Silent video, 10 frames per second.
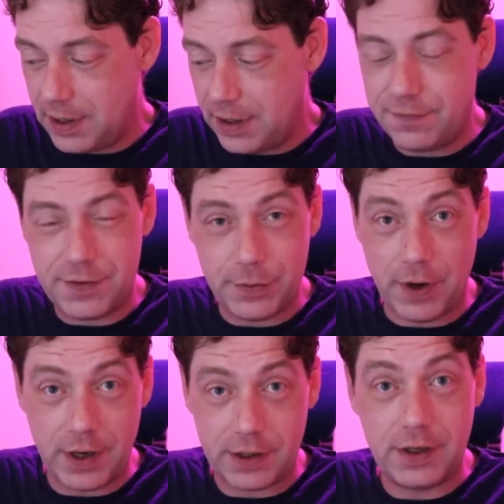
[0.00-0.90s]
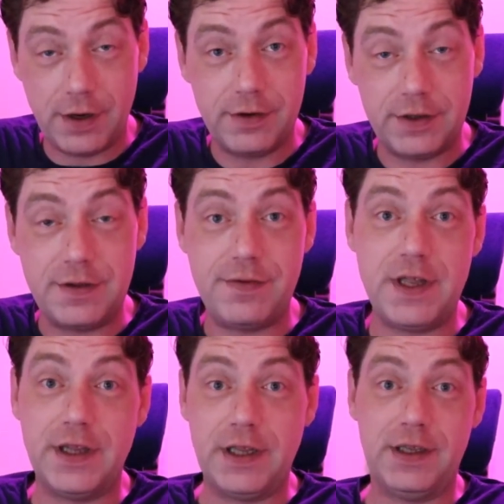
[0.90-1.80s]
If you are currently
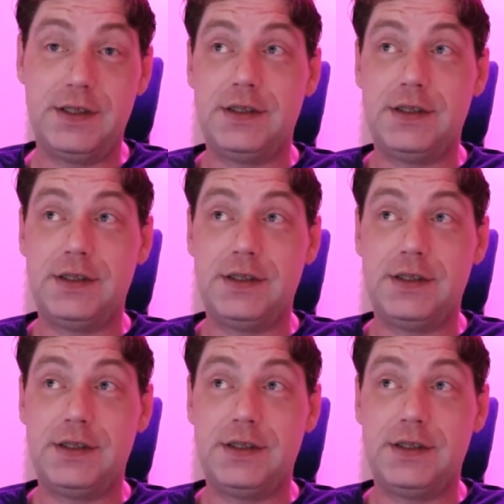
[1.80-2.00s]
feeling